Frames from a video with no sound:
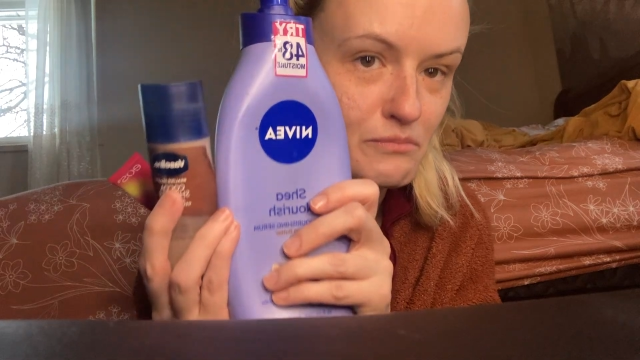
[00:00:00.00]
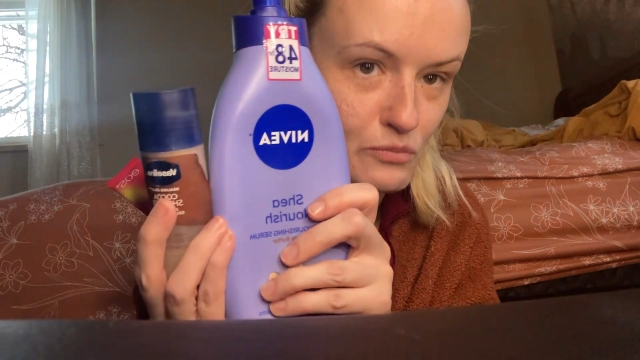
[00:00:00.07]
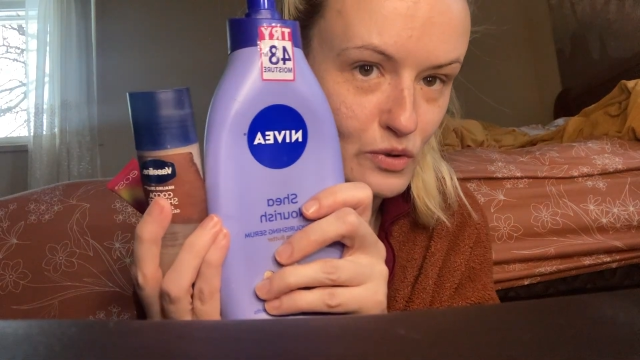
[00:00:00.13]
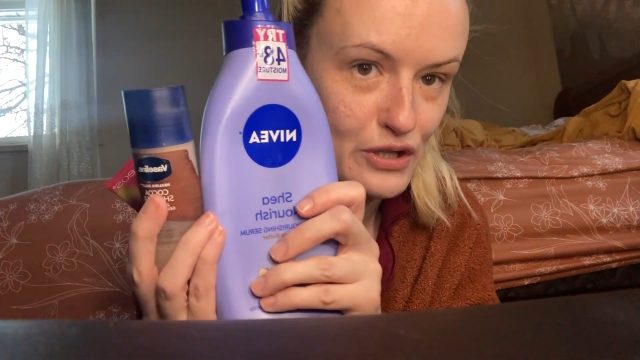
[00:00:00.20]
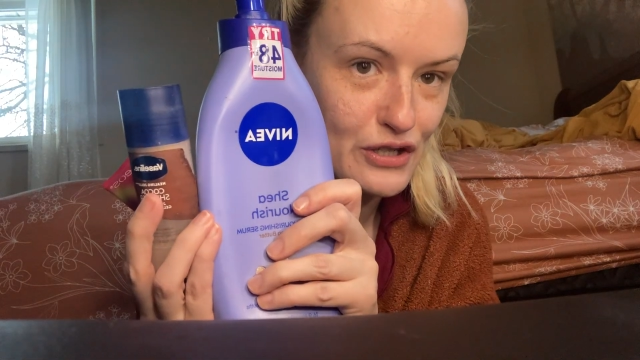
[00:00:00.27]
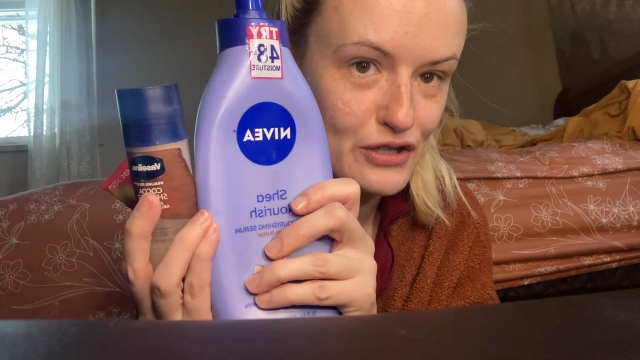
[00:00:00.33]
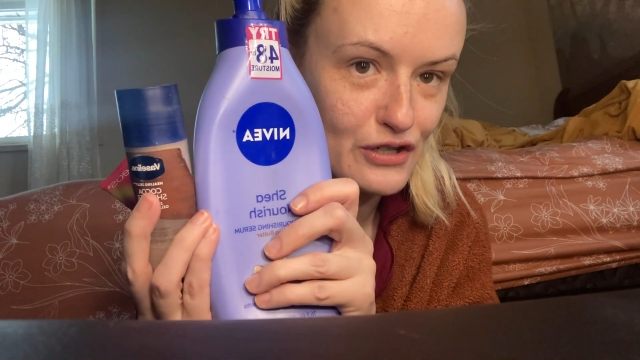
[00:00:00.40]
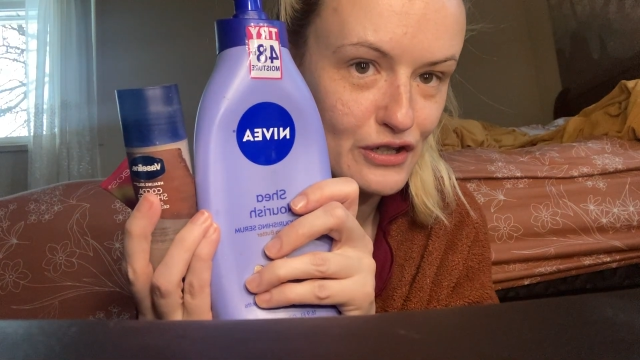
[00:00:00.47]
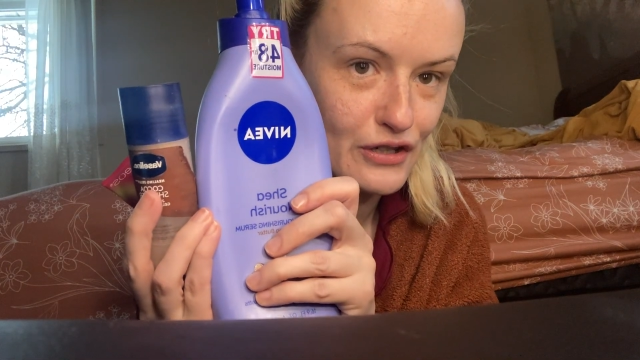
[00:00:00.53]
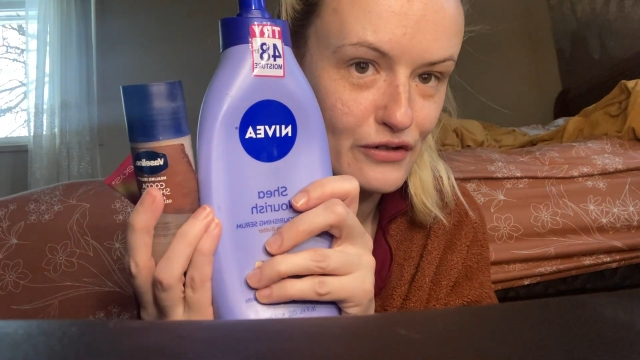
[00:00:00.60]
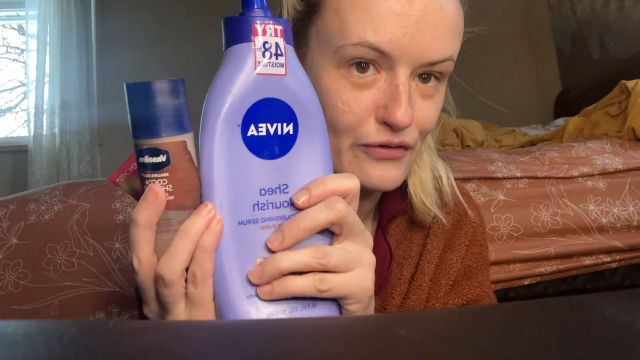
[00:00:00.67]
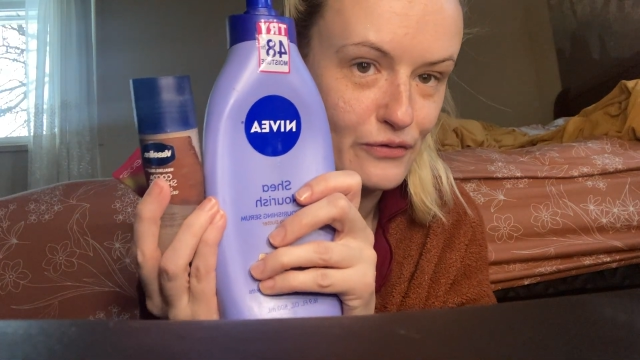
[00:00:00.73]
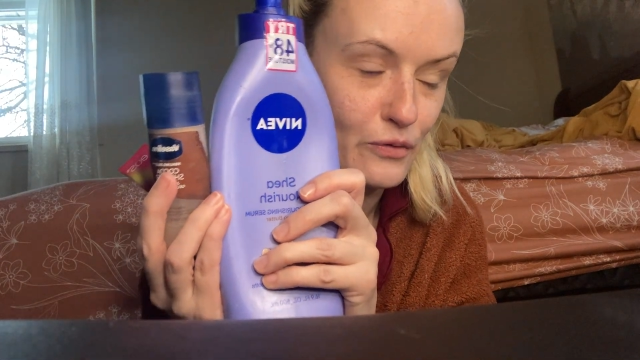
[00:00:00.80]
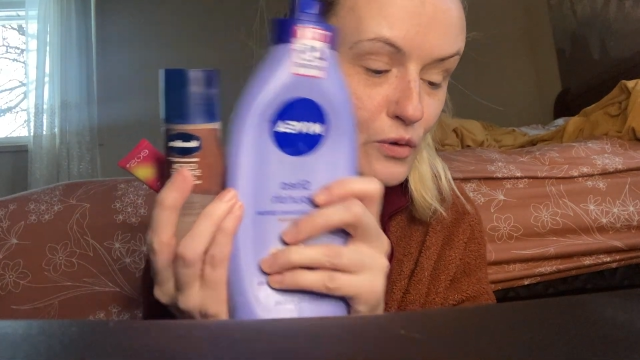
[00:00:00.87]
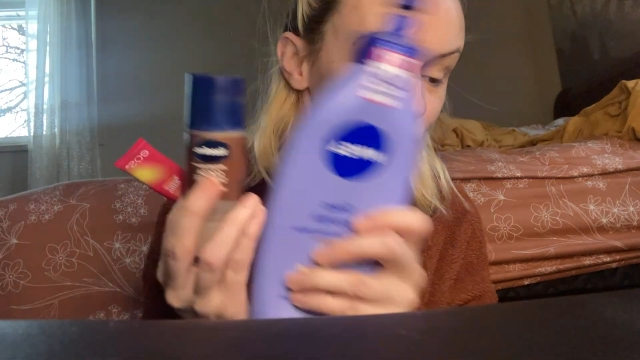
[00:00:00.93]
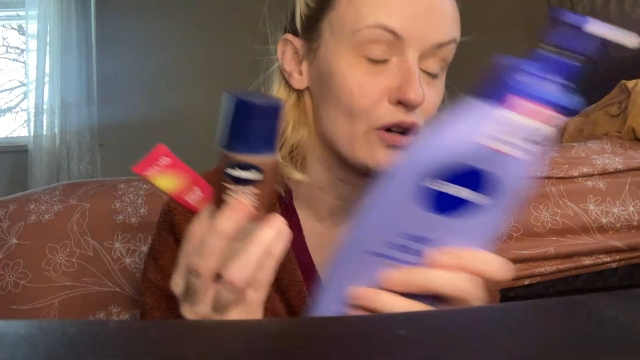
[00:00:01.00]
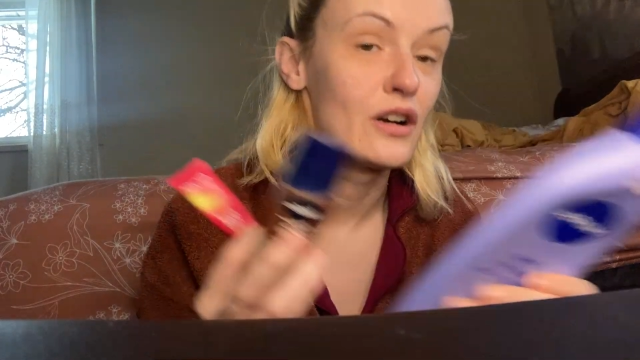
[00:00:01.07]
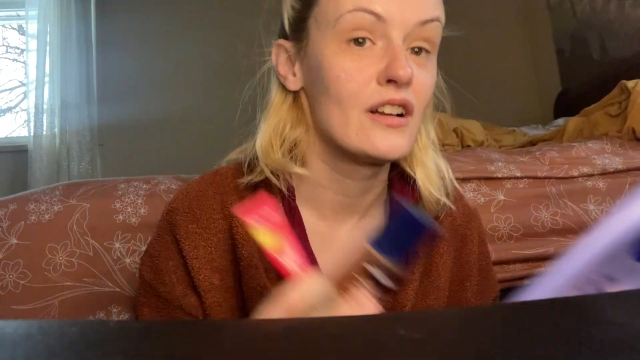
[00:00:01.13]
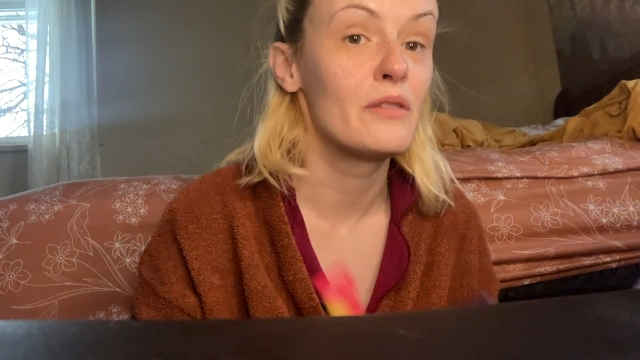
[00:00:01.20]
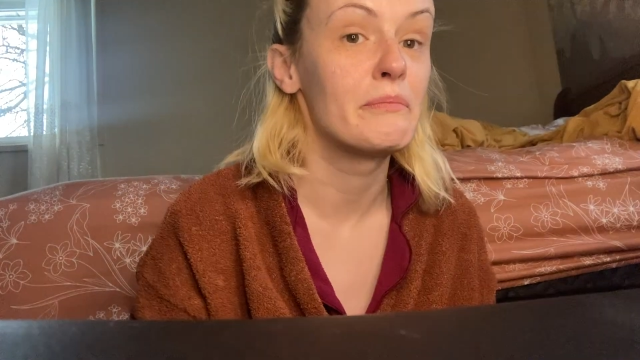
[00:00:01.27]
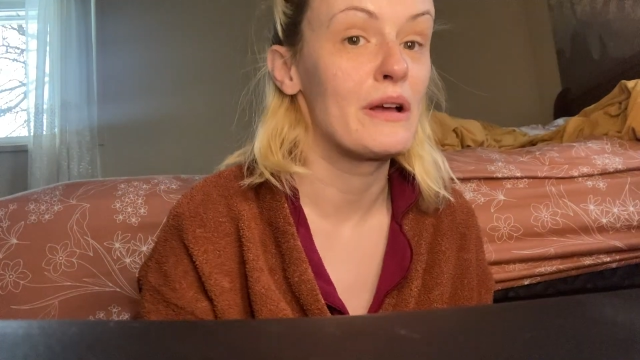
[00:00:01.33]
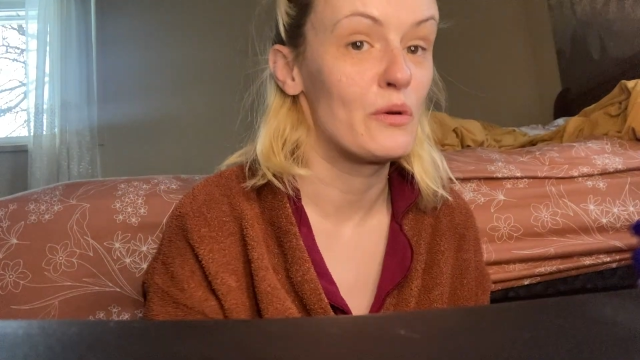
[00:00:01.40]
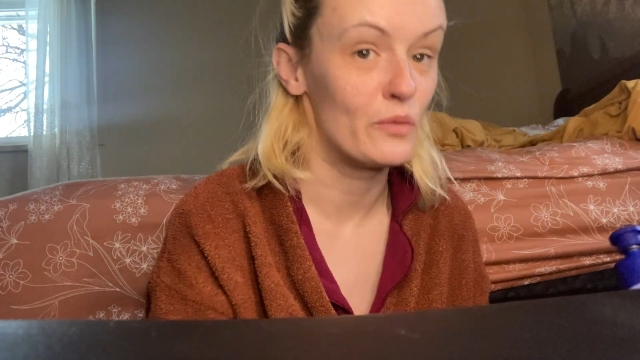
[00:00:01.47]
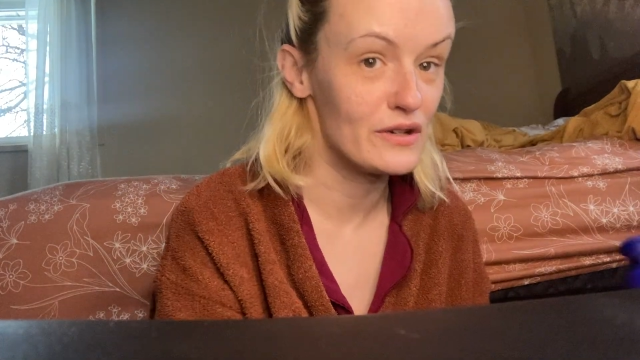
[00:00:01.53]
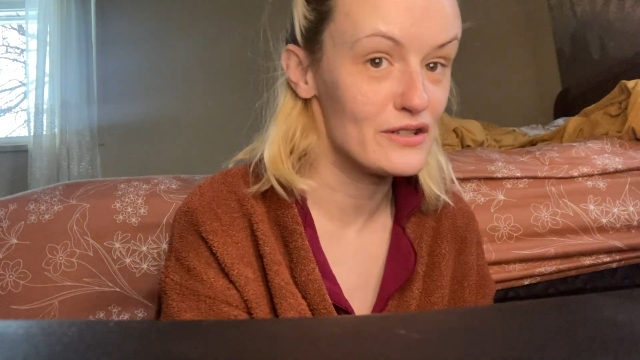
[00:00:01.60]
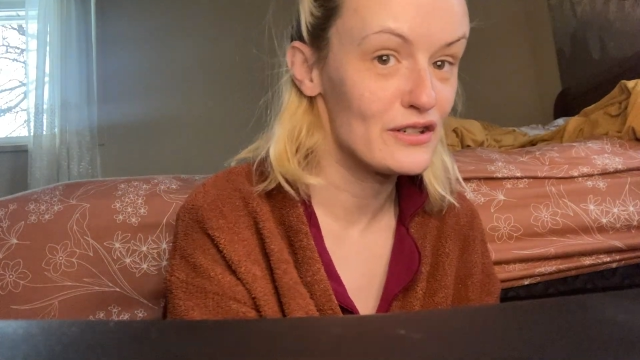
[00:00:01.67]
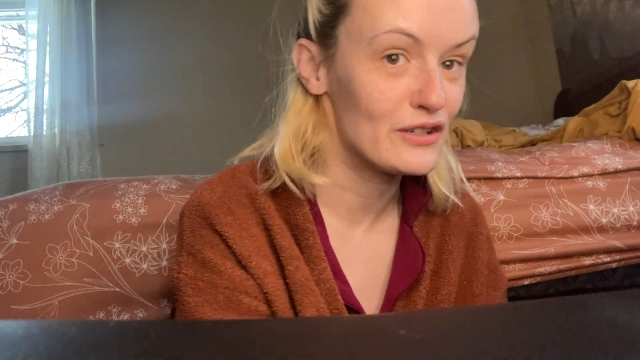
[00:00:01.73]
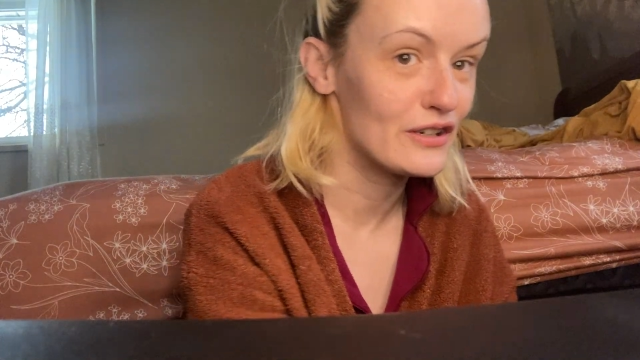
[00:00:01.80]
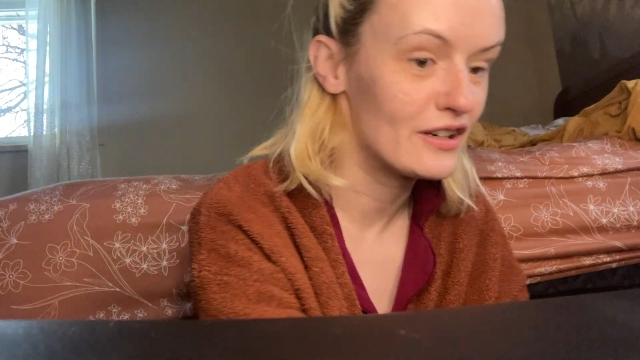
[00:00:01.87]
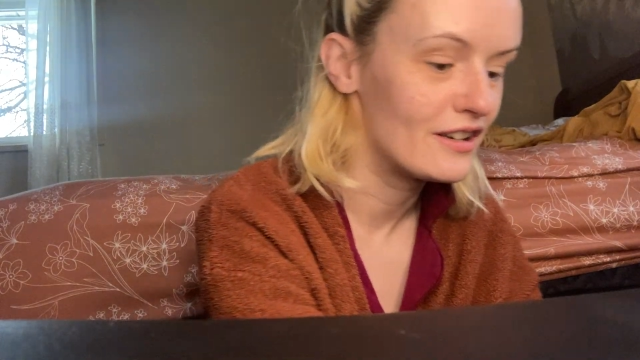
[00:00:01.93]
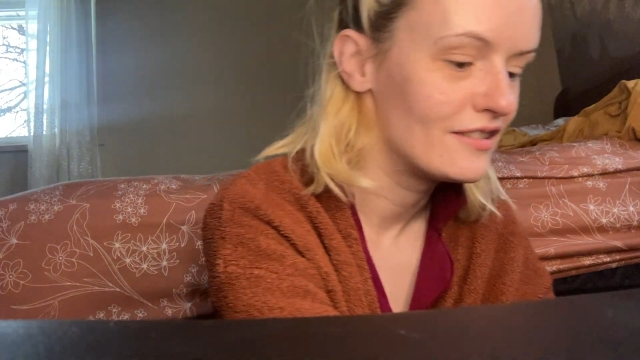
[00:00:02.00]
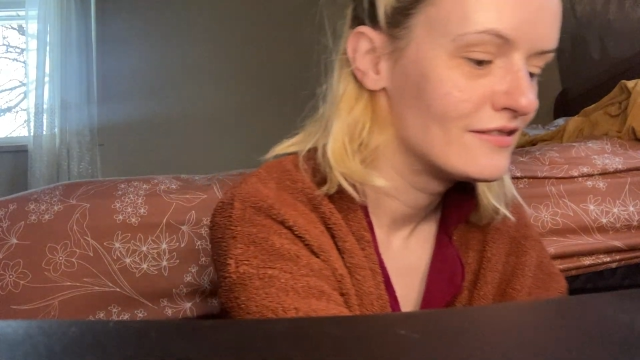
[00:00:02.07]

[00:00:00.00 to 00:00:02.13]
moisture for my winter